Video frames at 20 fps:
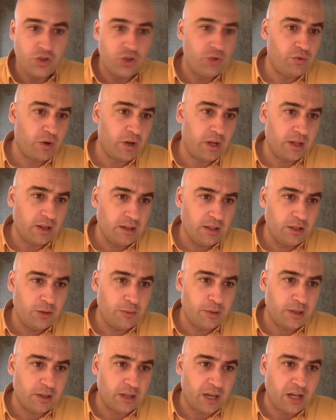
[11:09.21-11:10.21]
She a little
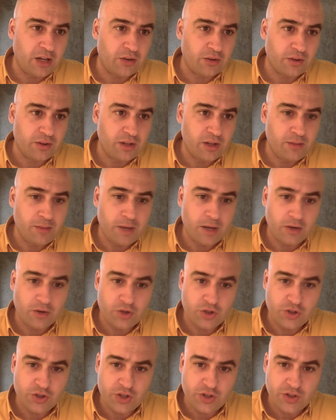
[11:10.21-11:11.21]
bit later in the email,
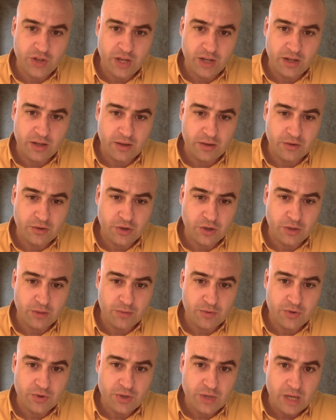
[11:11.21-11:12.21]
she says that in other
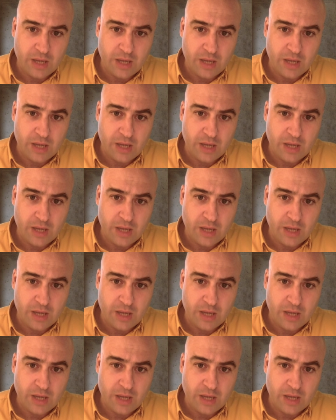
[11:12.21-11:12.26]
terms.